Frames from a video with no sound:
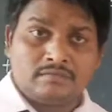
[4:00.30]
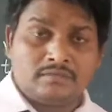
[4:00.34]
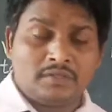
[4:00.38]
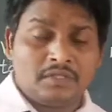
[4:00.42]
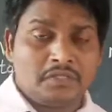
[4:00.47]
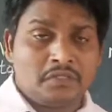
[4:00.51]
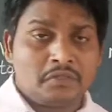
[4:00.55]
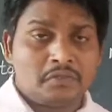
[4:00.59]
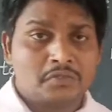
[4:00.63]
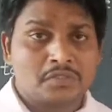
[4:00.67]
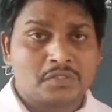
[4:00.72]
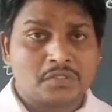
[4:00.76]
they
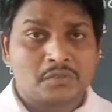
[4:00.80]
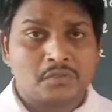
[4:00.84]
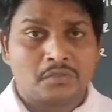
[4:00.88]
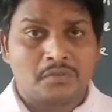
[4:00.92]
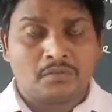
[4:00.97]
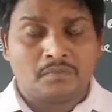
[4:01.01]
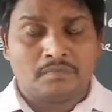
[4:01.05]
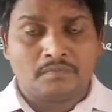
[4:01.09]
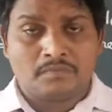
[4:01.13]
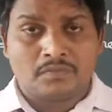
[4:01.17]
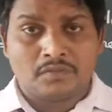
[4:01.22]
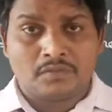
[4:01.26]
used
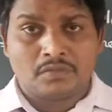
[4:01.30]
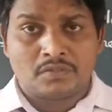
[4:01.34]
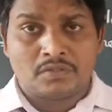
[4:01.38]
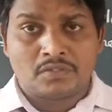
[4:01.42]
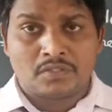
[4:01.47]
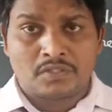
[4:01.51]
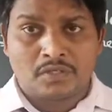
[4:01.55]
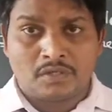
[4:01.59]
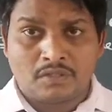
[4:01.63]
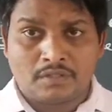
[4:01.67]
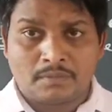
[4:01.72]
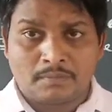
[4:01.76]
to
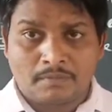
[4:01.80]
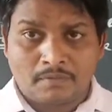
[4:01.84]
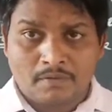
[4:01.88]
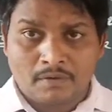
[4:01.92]
solve the